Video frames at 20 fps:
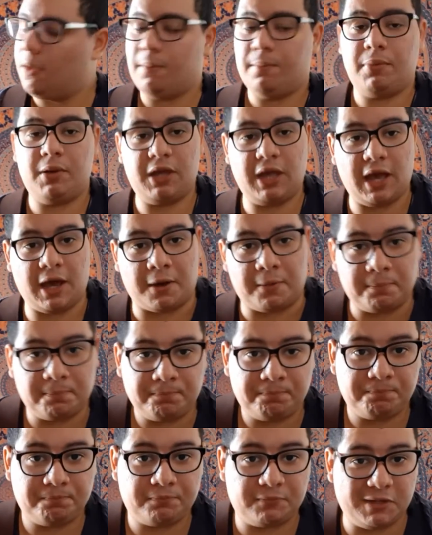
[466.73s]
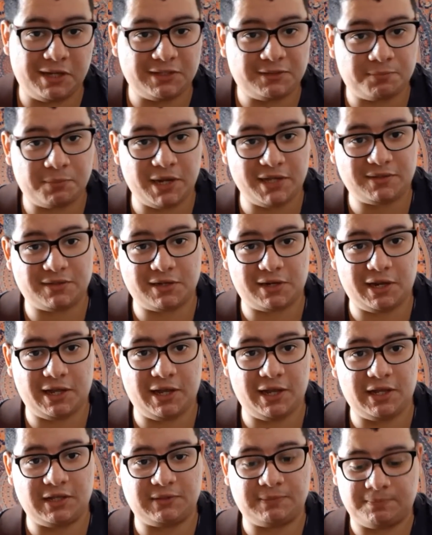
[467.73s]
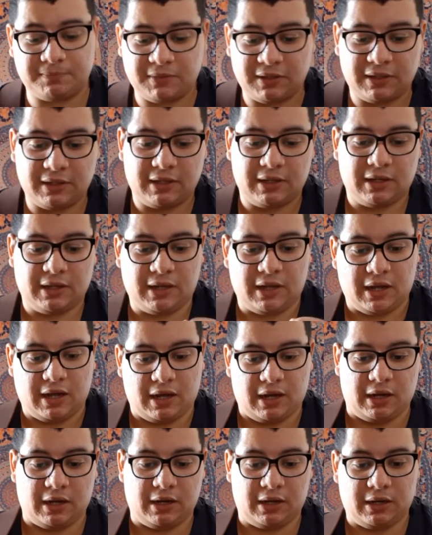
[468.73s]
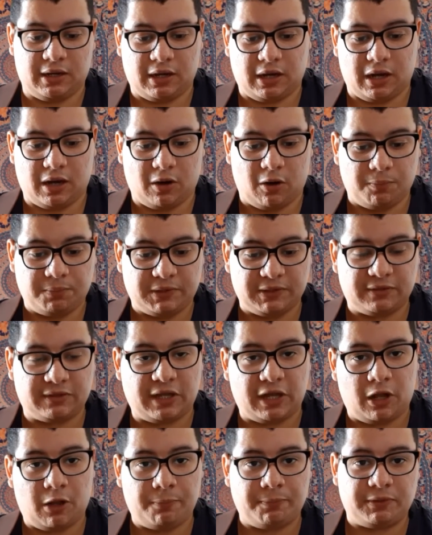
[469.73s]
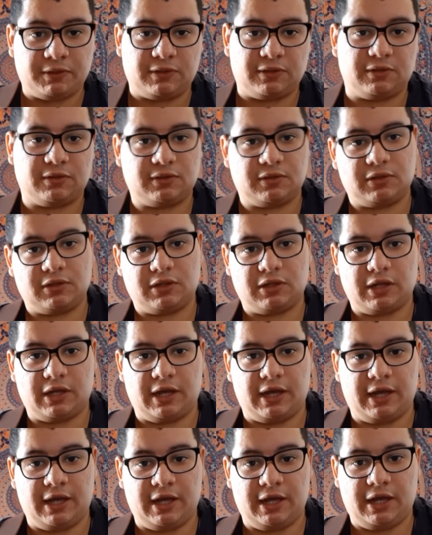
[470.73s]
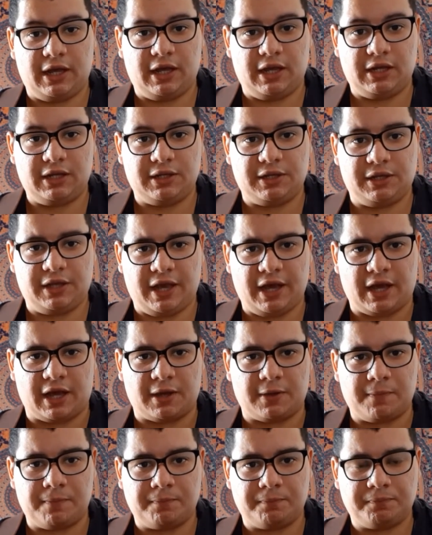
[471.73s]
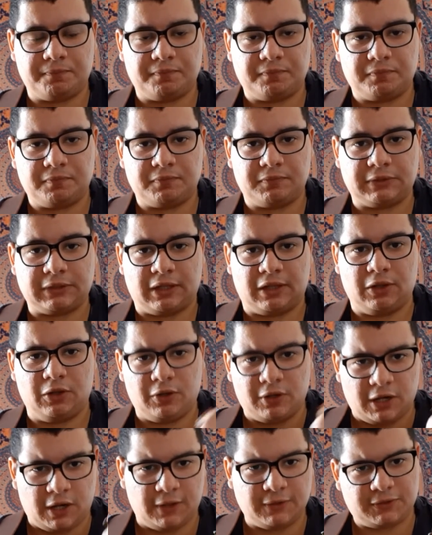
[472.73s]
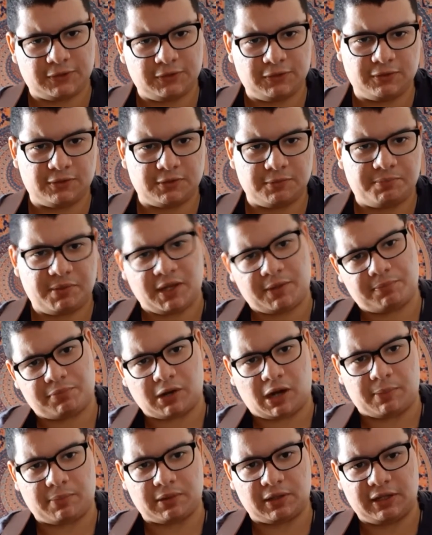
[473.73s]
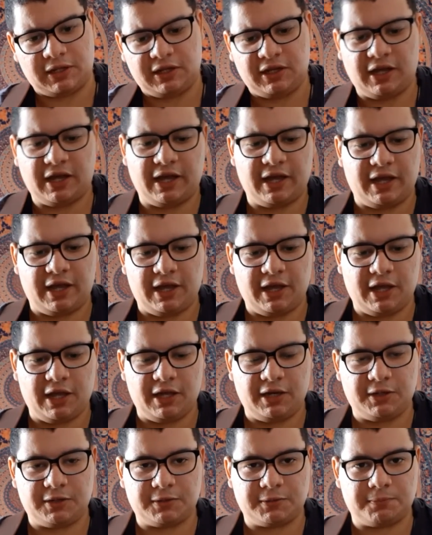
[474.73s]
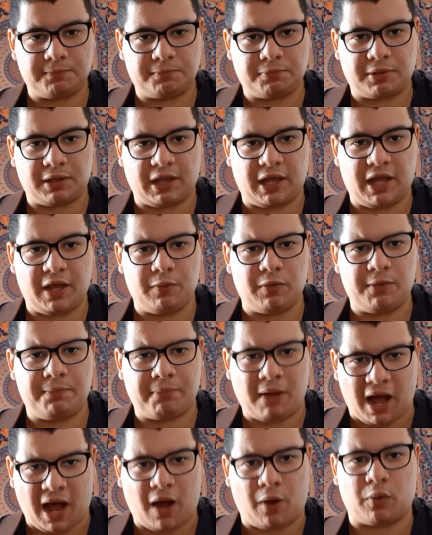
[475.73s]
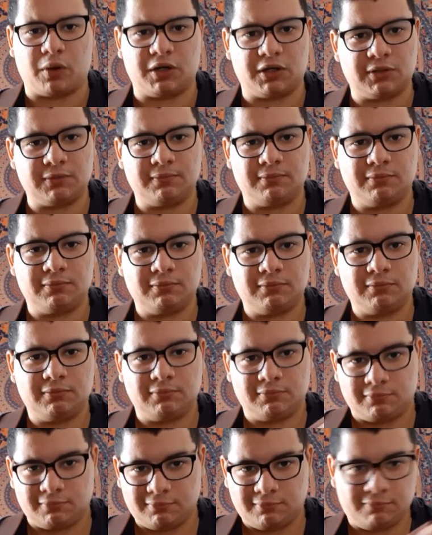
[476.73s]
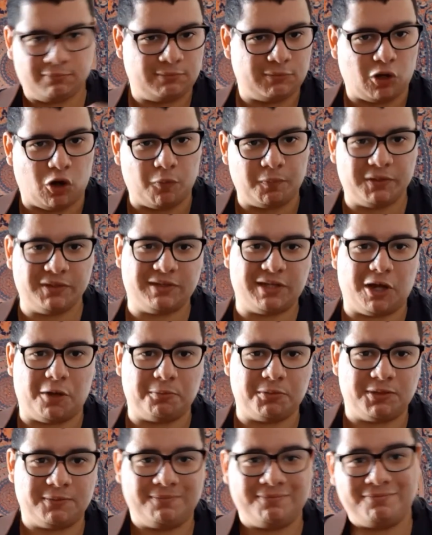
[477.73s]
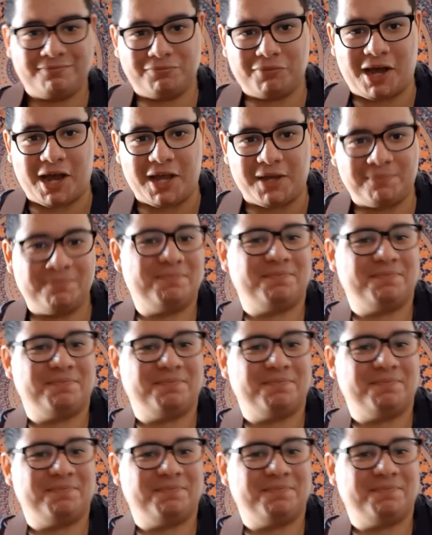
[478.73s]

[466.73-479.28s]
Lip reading: But yeah, that's basically it. I hope this helped, and yeah, learn how to use the pick properly and play with power. Hope this helped. Bye.